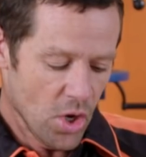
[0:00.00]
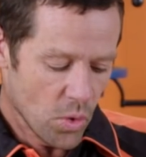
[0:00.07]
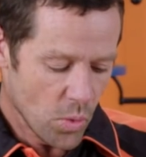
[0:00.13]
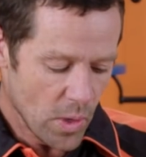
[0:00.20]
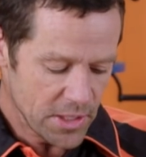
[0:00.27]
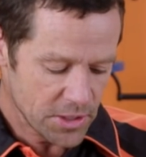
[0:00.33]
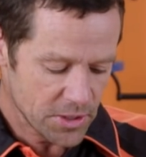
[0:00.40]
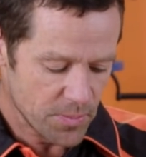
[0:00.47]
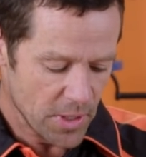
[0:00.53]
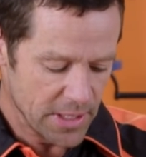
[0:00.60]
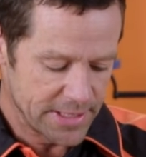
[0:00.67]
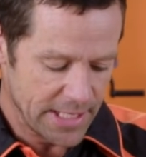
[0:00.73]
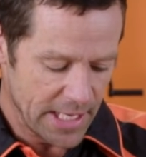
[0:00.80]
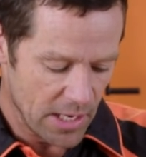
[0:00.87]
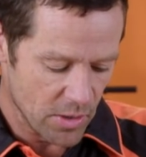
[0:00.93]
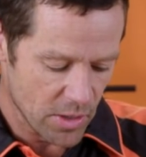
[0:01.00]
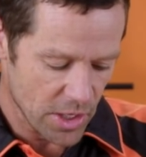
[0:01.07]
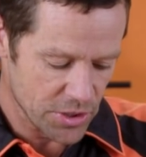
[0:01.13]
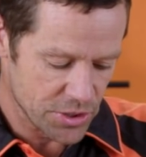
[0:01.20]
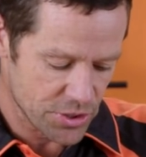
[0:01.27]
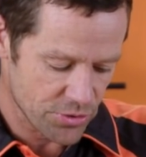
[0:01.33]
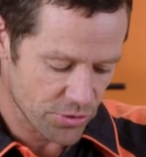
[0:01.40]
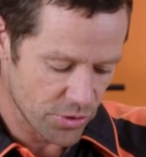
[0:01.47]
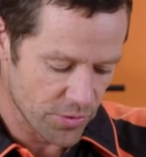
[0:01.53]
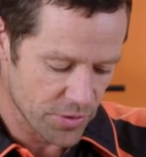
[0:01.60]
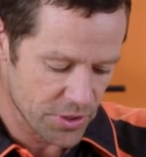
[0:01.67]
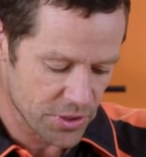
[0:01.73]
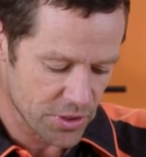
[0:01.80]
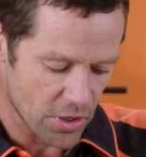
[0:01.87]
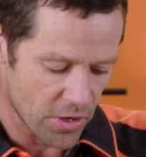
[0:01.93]
once my dowel goes through the
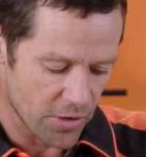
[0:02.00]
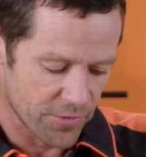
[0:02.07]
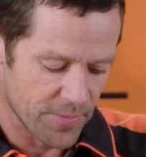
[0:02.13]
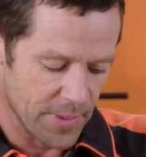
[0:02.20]
side of